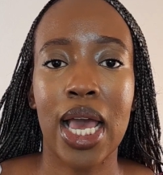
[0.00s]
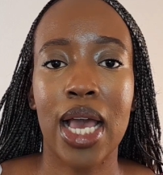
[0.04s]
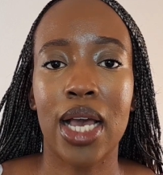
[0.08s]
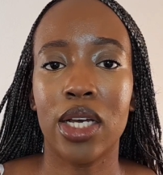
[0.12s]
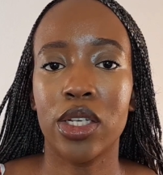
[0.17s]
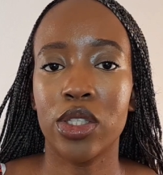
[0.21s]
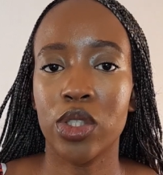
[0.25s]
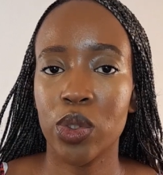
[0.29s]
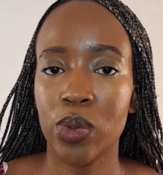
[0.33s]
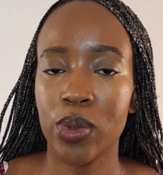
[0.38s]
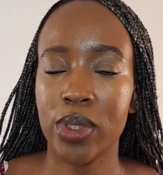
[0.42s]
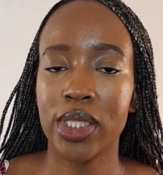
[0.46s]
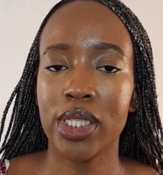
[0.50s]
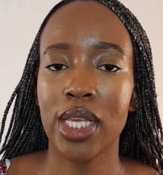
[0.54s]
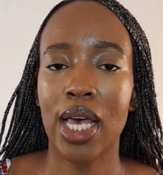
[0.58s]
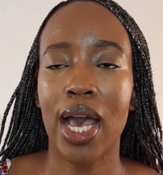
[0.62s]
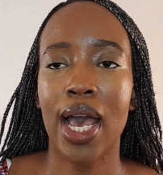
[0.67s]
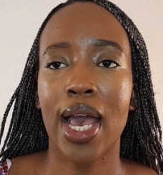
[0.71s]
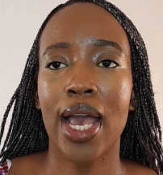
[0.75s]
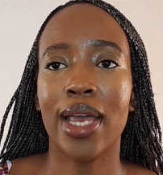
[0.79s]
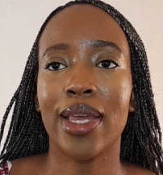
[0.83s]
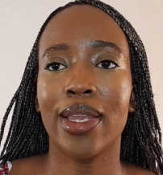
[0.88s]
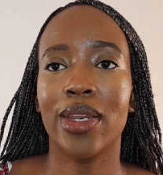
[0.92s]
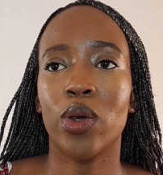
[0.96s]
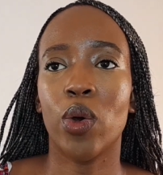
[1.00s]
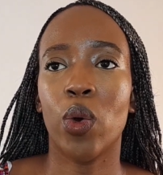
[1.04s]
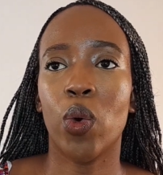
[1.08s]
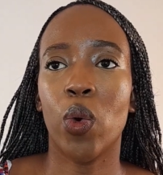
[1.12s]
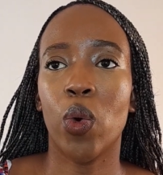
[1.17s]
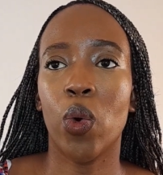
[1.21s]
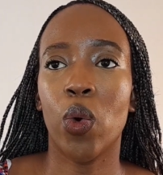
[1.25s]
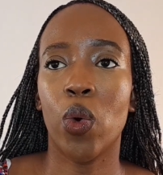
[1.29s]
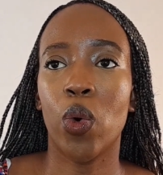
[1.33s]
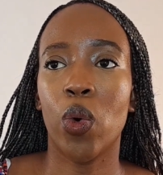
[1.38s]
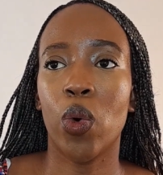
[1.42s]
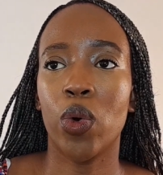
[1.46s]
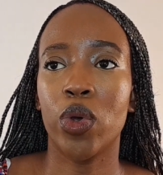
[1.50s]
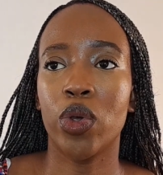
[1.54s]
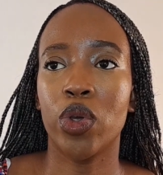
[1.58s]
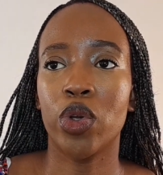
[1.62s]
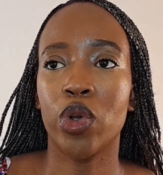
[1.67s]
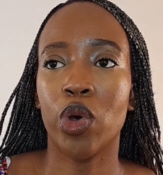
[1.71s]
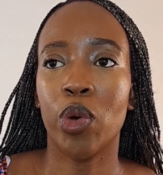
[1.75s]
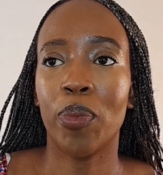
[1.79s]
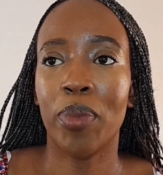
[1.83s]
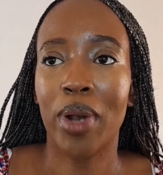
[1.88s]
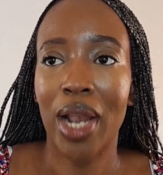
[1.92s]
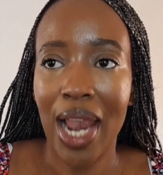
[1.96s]
like suicide or, you
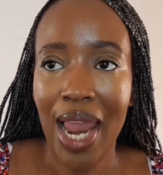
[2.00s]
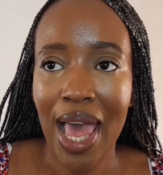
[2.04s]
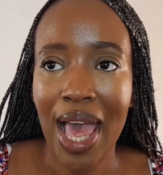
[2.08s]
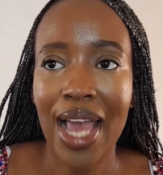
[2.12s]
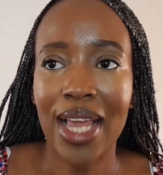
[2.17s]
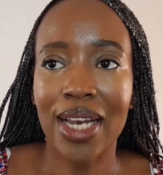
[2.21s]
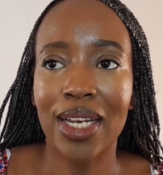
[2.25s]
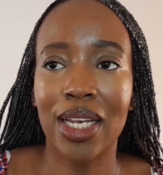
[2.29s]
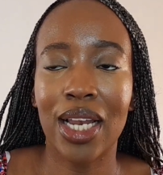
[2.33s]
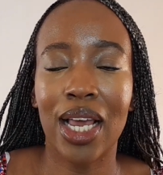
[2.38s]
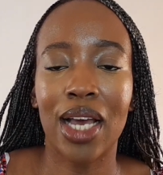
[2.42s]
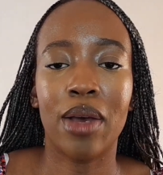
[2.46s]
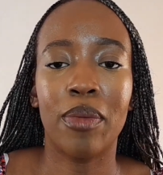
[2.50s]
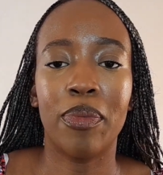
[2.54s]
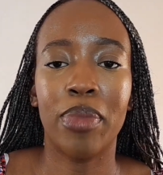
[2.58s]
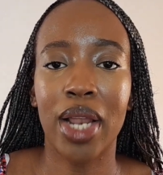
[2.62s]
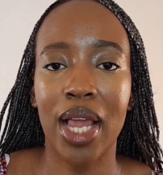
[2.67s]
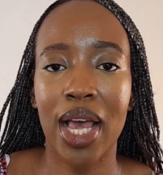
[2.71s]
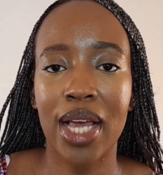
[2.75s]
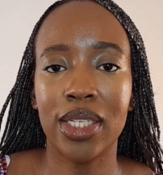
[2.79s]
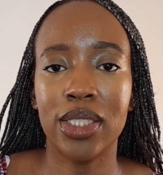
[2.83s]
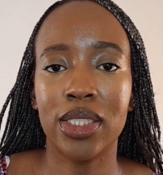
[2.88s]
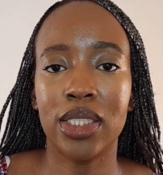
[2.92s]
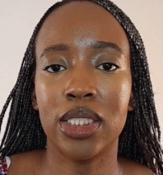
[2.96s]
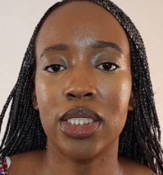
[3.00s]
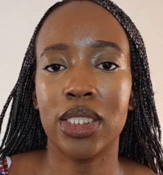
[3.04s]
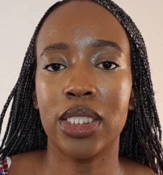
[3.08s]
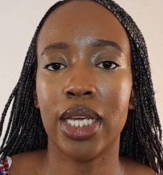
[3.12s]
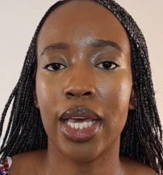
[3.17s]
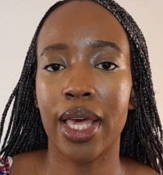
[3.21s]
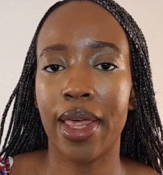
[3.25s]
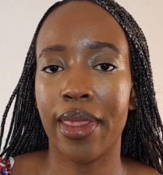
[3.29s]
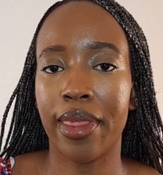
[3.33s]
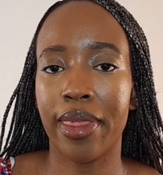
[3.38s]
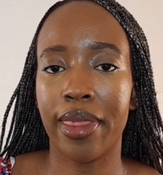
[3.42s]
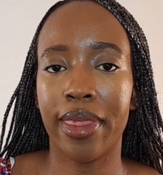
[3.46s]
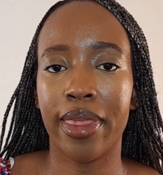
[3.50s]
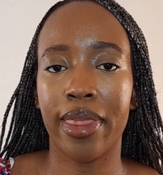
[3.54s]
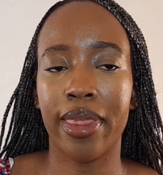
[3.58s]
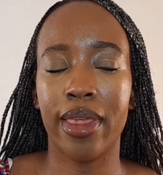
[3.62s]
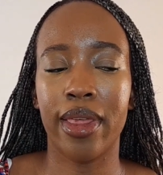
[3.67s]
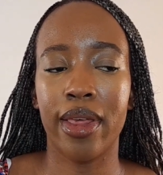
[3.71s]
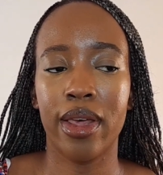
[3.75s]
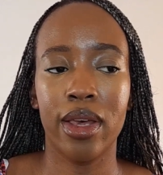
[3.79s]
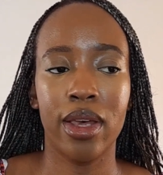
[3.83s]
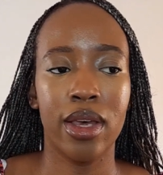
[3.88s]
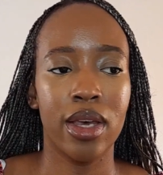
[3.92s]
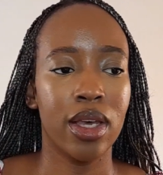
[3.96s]
know, planned, like a planned death
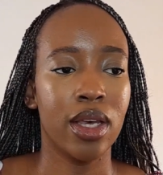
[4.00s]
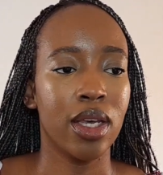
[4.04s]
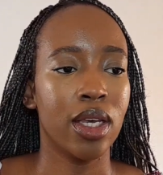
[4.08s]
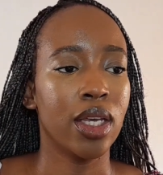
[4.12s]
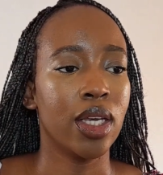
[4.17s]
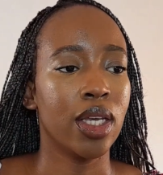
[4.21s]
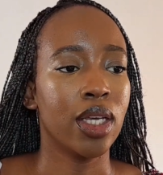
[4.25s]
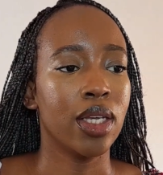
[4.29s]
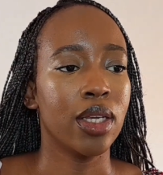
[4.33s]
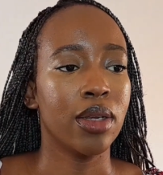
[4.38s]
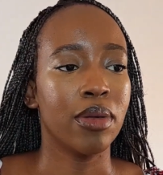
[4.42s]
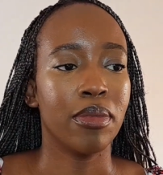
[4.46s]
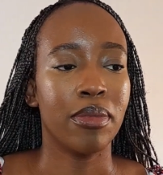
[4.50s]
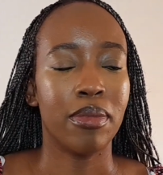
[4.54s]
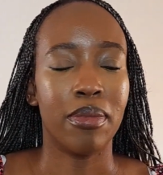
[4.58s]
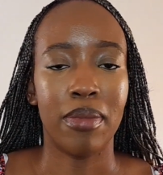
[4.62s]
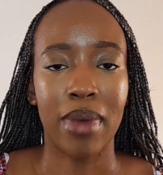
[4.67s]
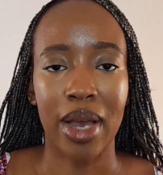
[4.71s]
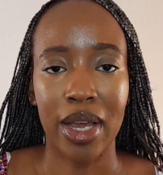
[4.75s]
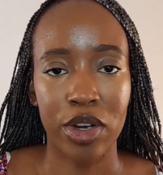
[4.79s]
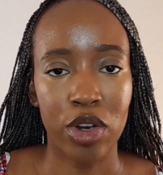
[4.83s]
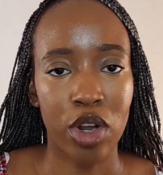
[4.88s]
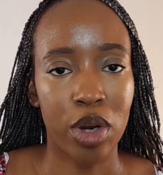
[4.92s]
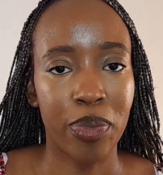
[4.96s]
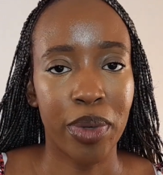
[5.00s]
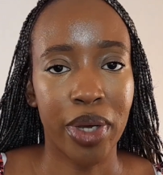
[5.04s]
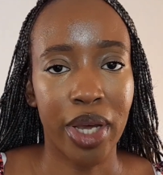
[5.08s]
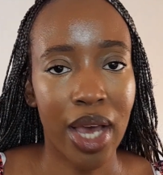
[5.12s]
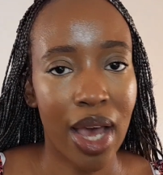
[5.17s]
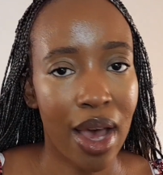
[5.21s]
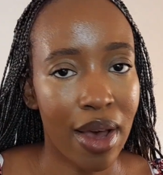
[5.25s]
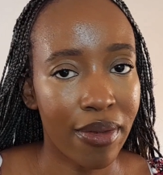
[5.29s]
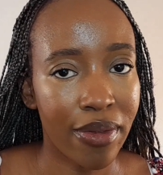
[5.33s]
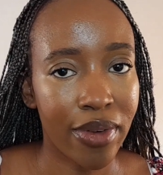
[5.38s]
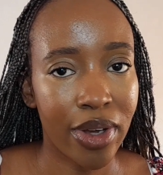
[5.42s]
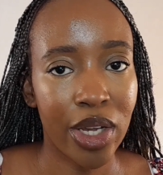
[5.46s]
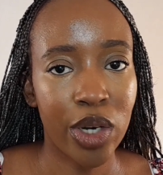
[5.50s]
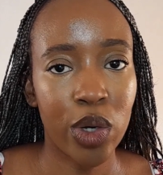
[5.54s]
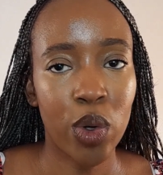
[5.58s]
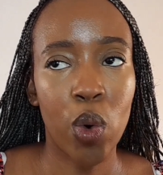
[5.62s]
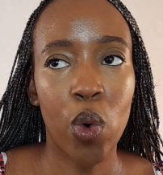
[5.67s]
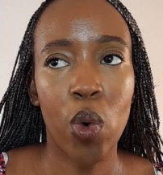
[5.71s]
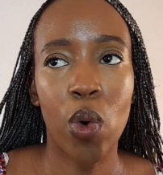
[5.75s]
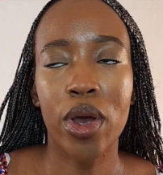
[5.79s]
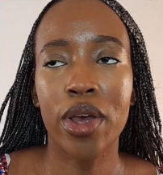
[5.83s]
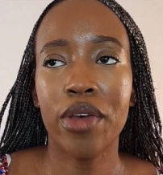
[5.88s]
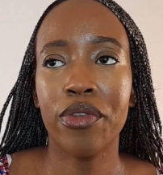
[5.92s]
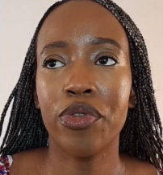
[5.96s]
might not be covered.
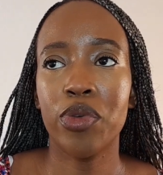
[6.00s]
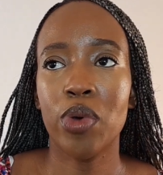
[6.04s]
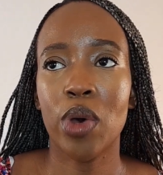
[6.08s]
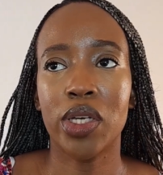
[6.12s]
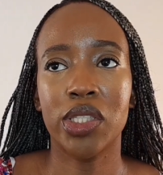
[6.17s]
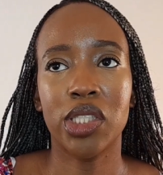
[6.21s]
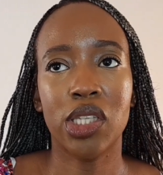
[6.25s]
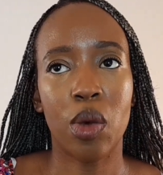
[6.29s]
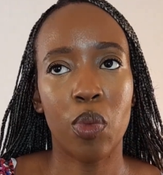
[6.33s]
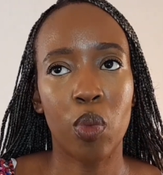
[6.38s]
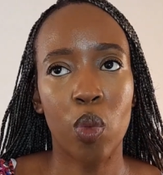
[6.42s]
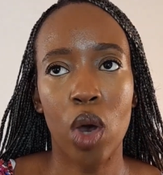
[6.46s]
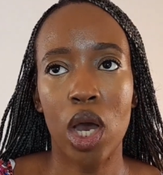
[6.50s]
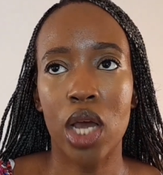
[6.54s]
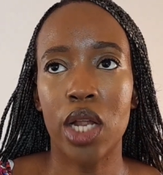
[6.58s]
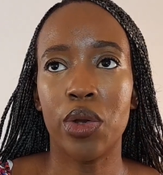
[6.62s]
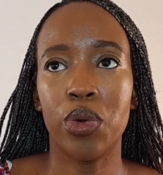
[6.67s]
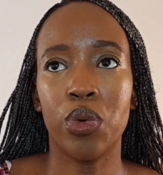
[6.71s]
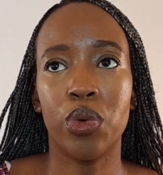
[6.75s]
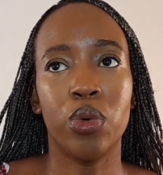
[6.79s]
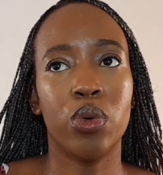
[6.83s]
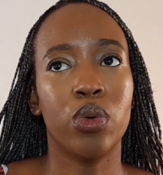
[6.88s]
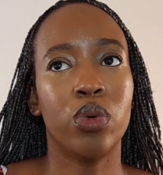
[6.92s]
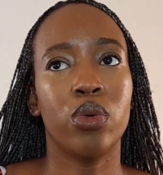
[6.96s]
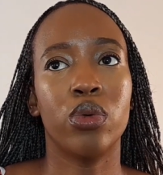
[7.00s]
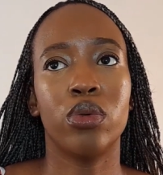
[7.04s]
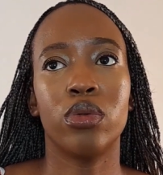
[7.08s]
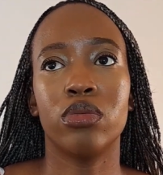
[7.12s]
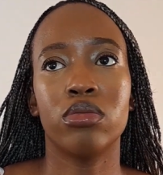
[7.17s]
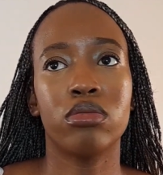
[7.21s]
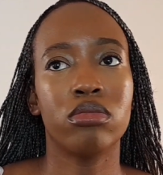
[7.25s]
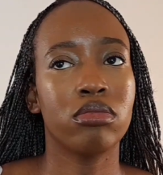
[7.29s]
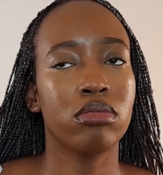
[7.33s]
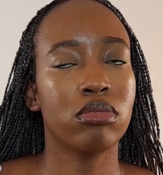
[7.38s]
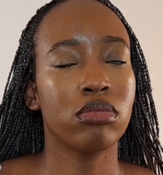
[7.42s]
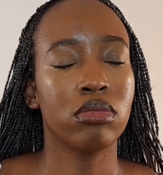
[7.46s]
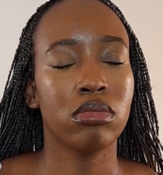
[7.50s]
Or if you are someone who,